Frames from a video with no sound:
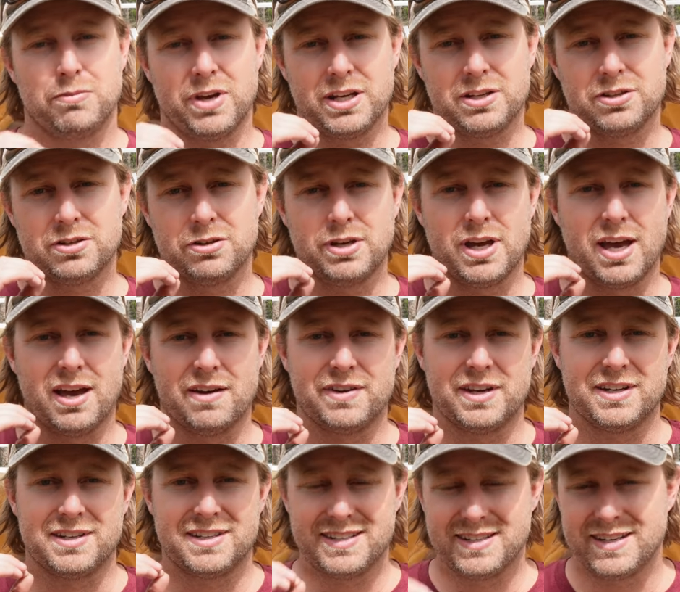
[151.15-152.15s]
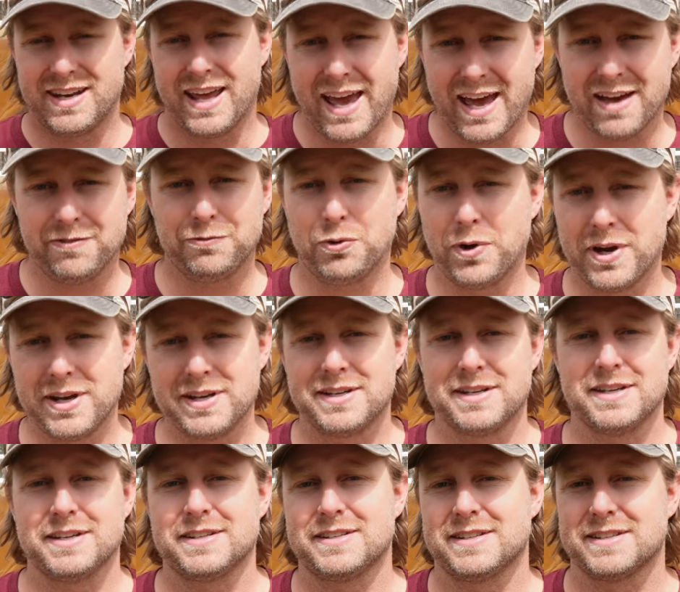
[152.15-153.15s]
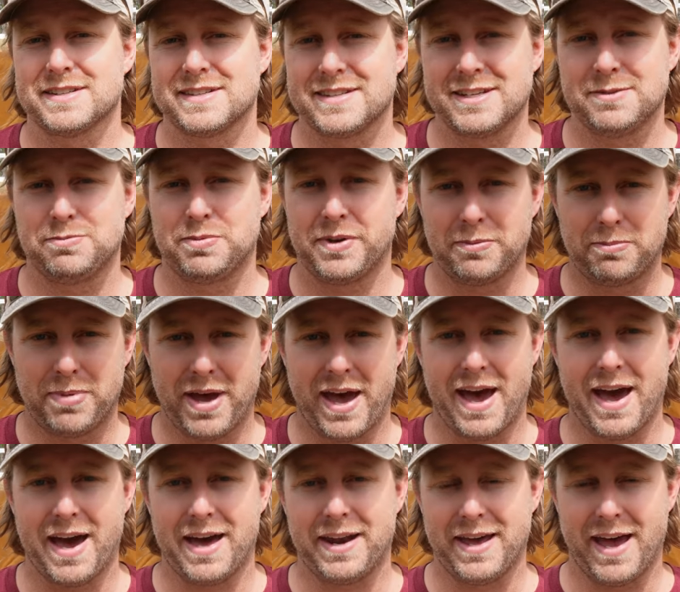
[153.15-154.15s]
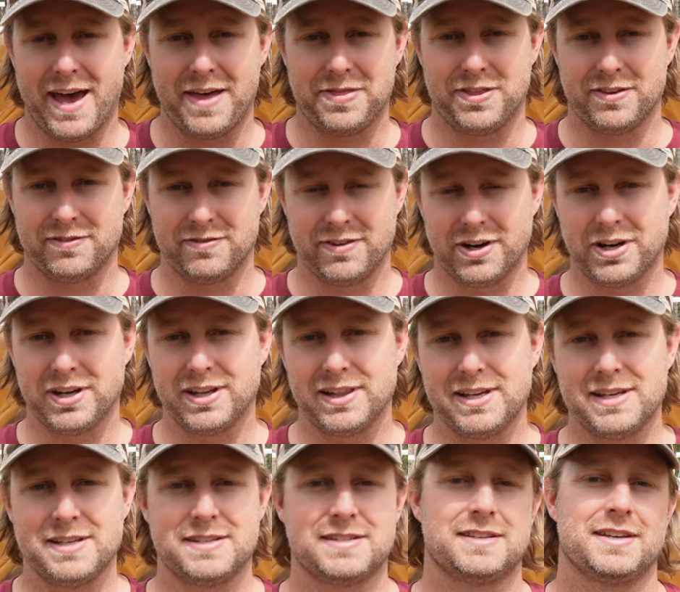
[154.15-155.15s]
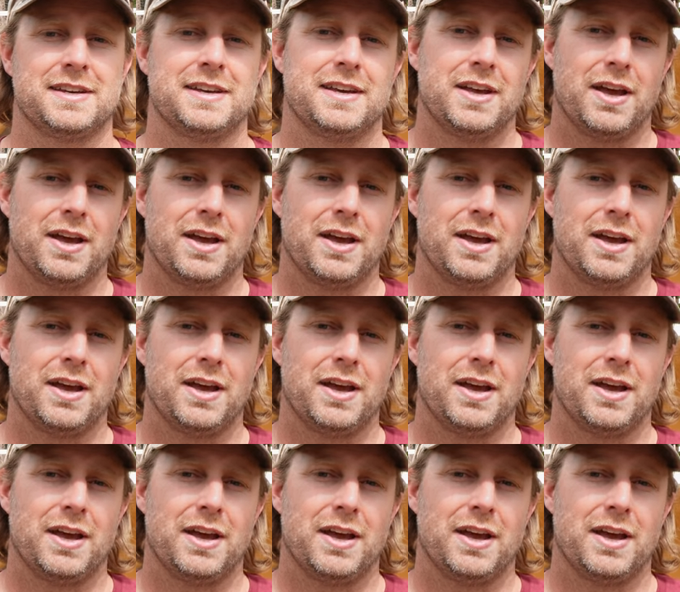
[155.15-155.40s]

Make sure you have a halfway decent sleeping pad at the very least,